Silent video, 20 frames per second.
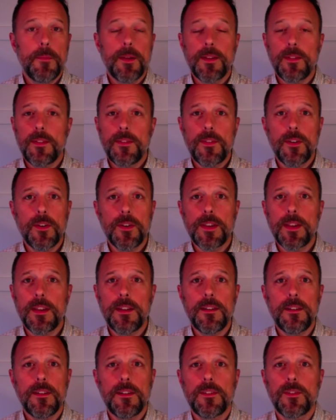there
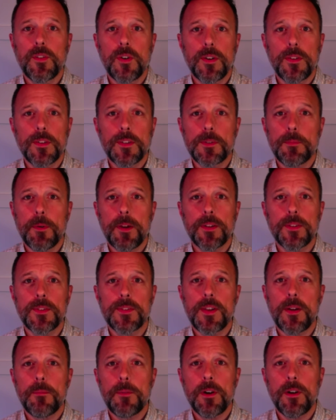again, during the spring and
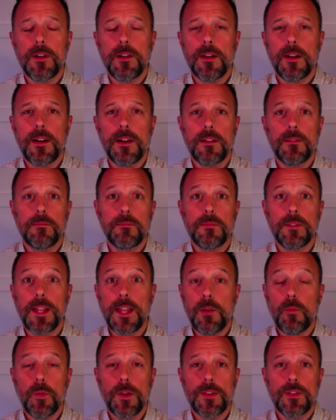summer,
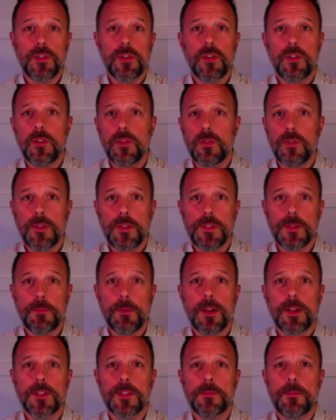late winter, early
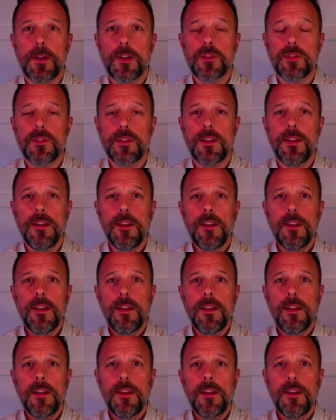spring especially,